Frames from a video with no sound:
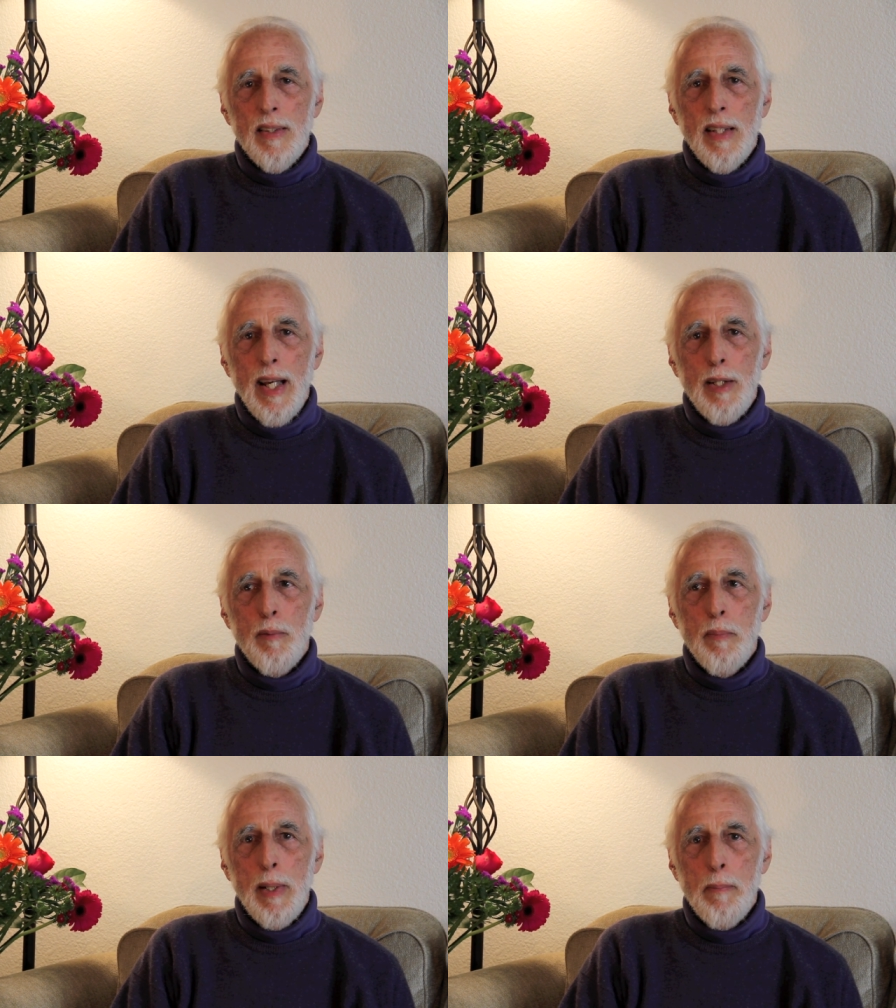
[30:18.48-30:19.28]

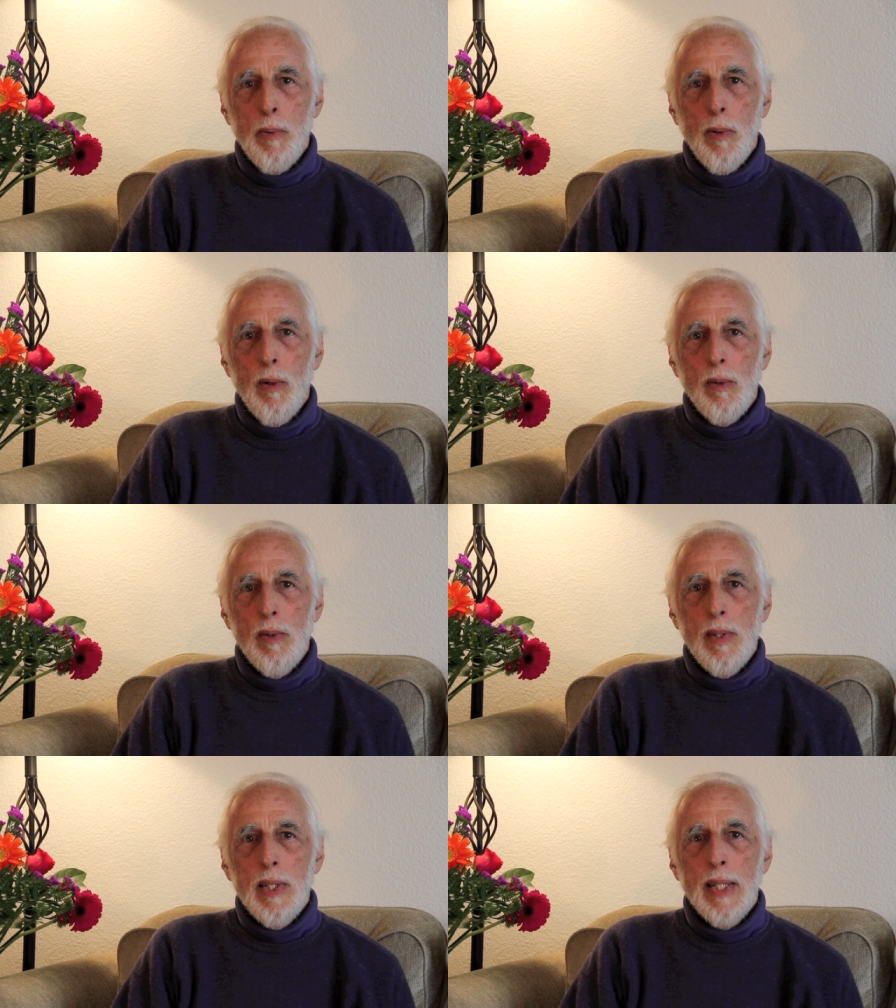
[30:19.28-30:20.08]
That
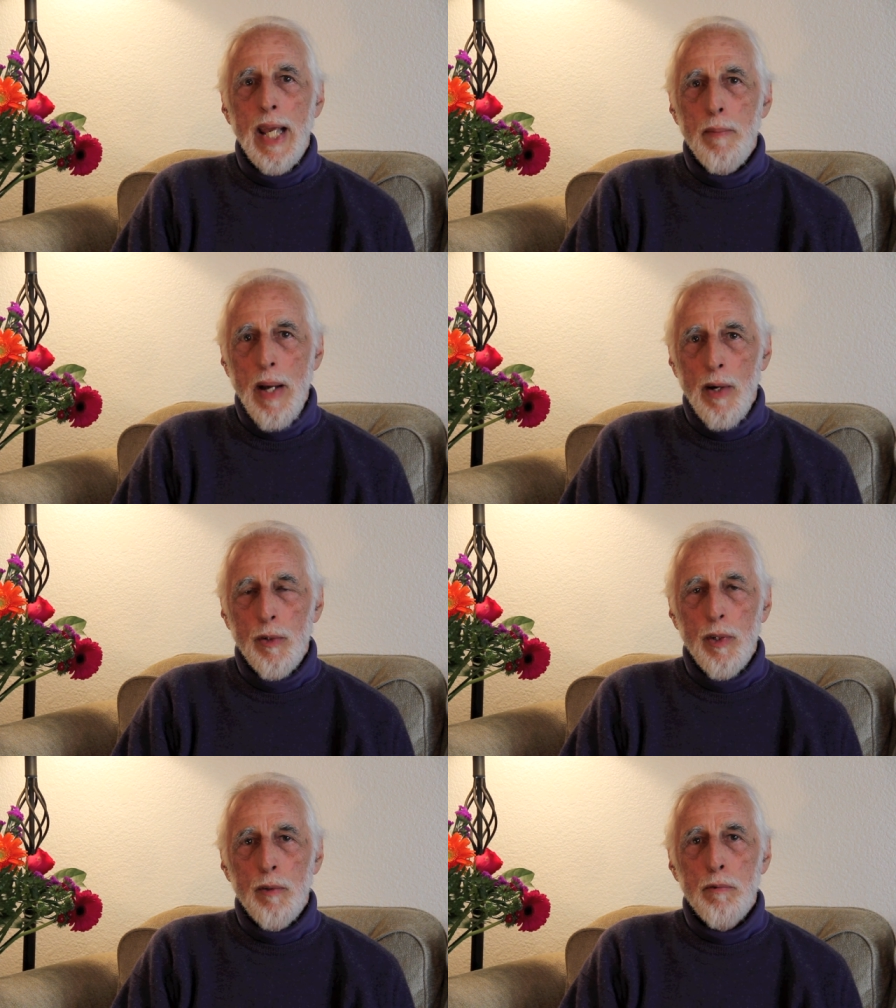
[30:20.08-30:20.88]
people came
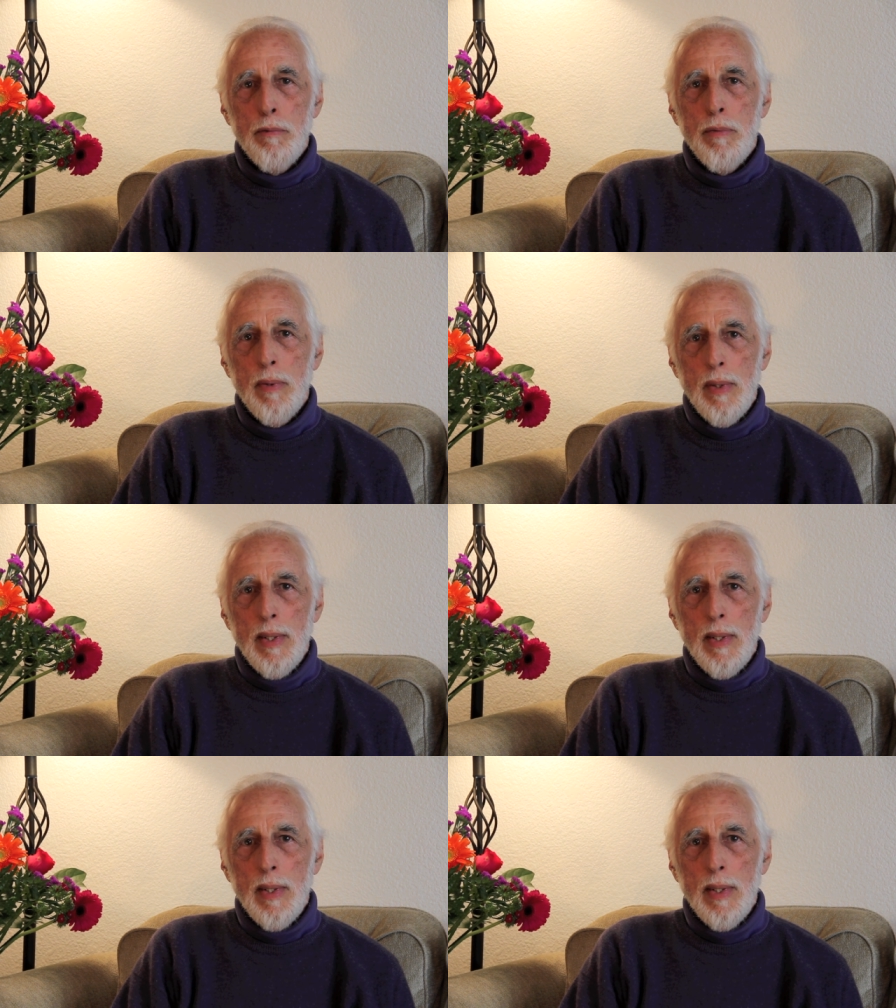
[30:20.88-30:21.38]
out of